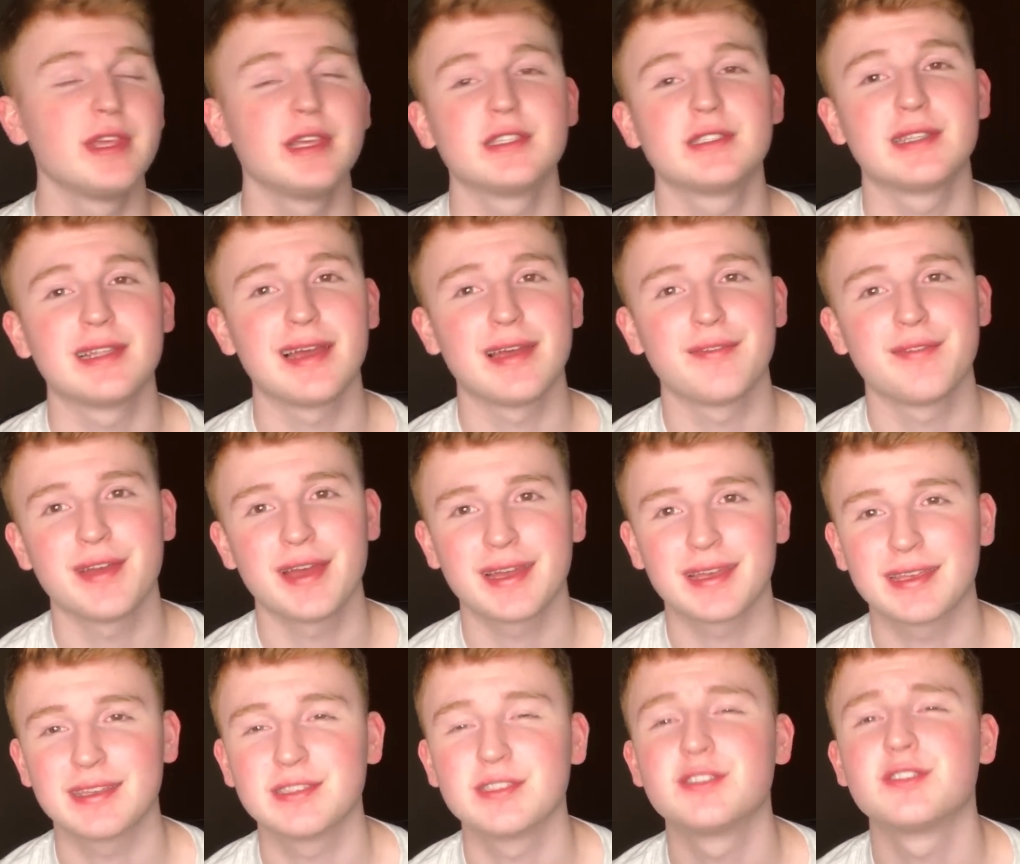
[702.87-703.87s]
this life
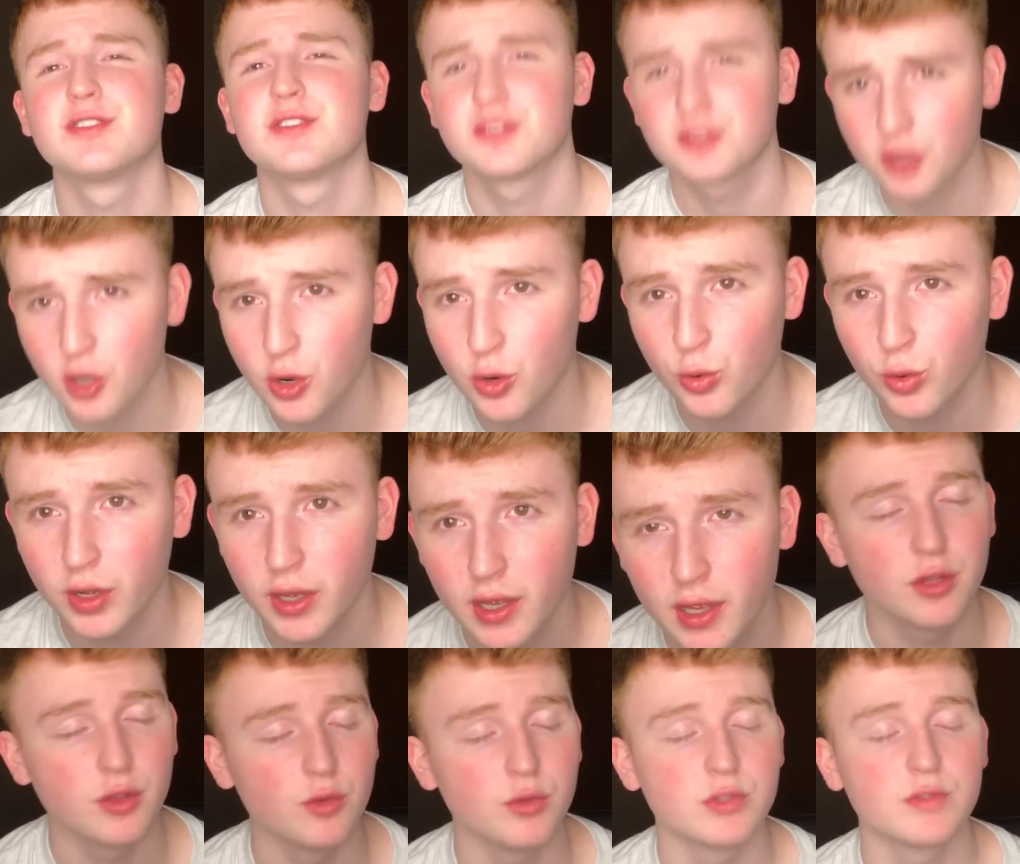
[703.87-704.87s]
hack is so
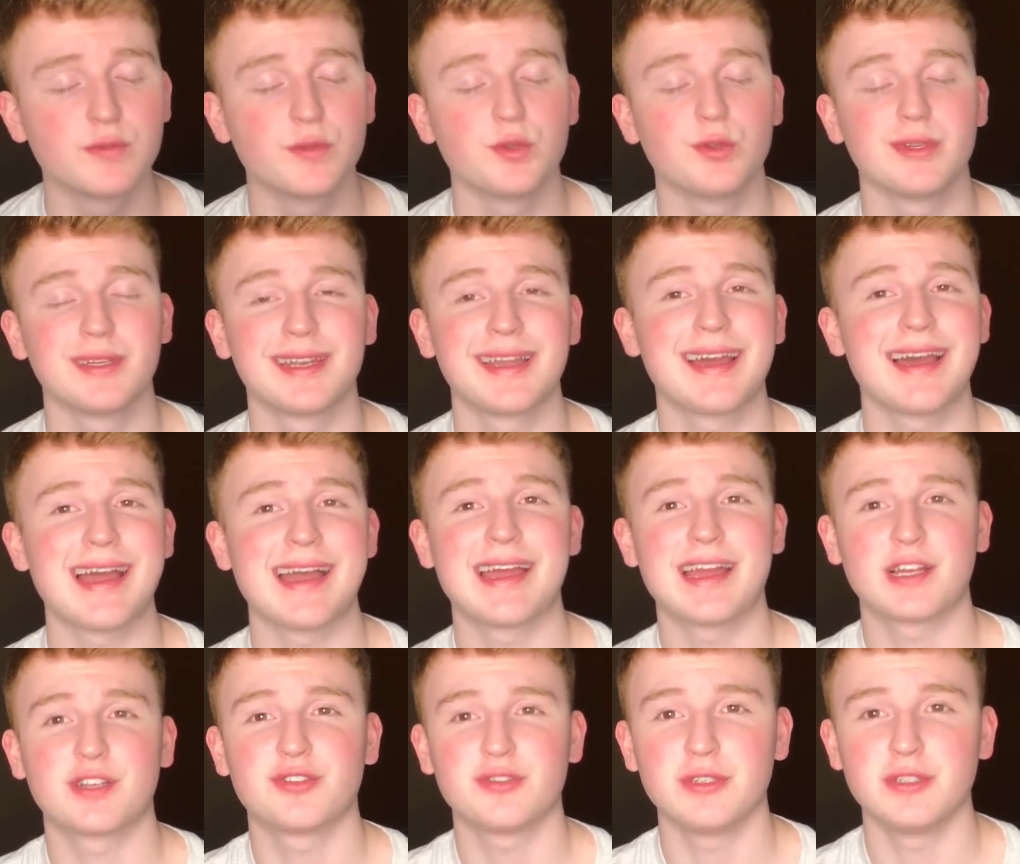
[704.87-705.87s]
useful, and I
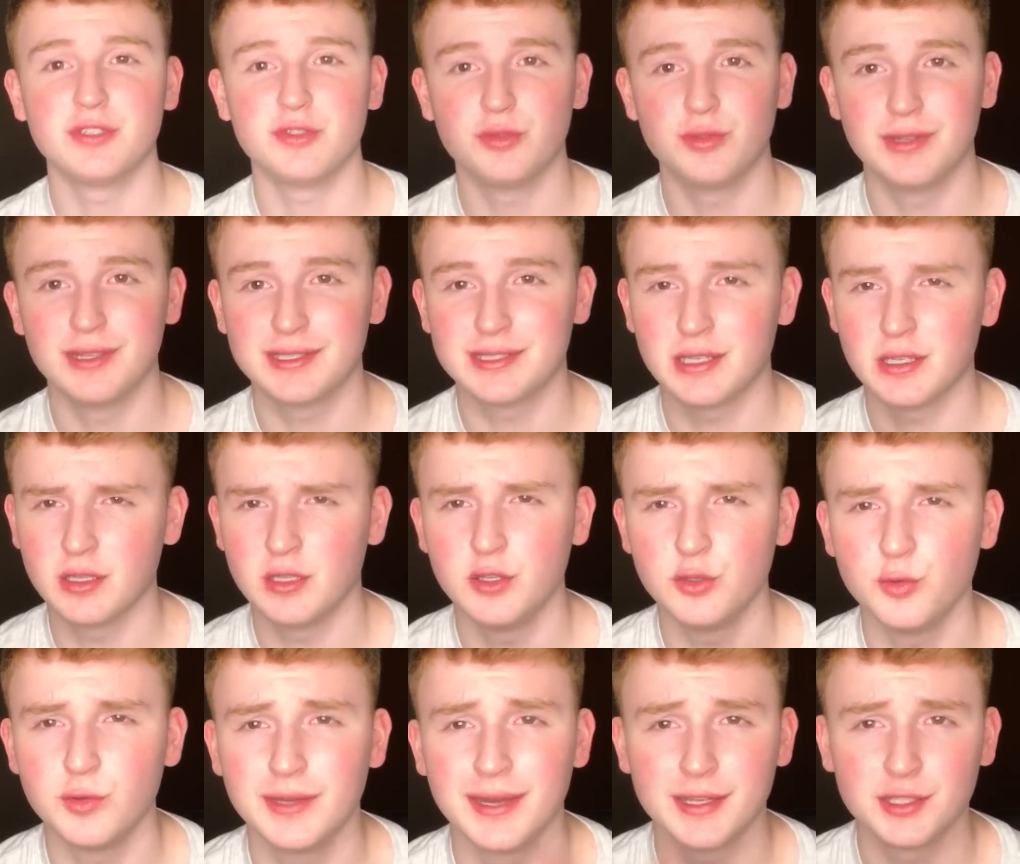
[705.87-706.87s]
actually do this,
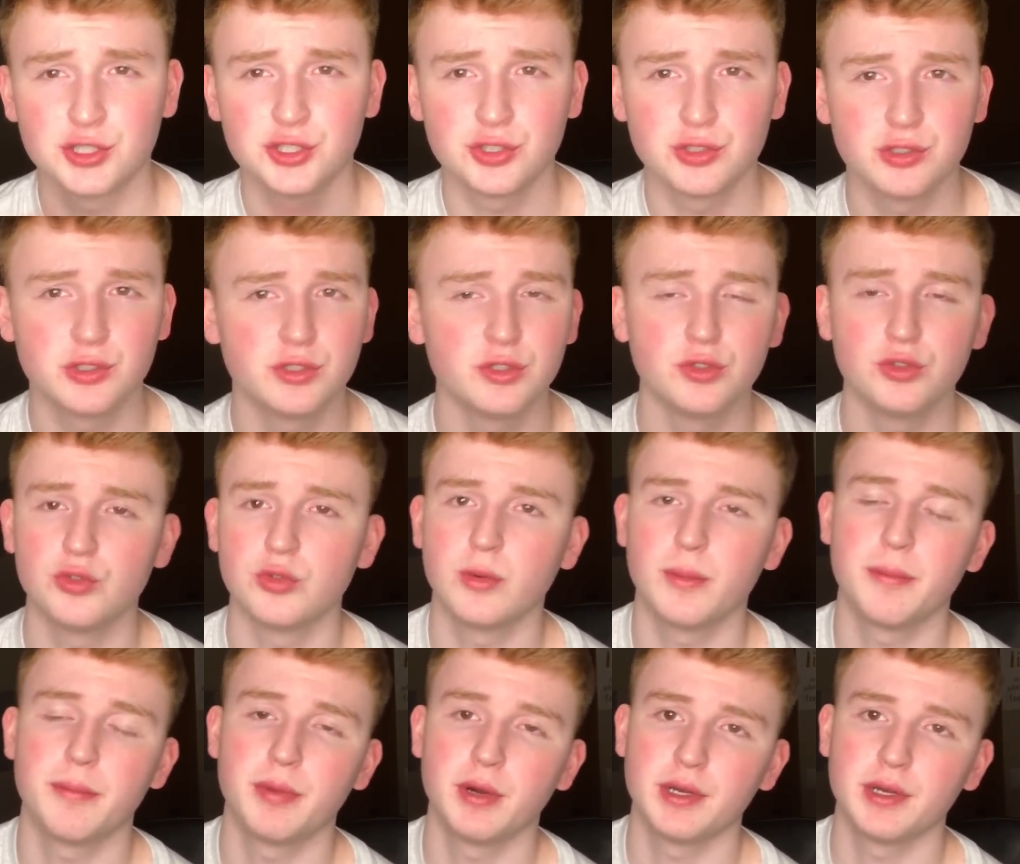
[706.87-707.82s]
and you guys should too.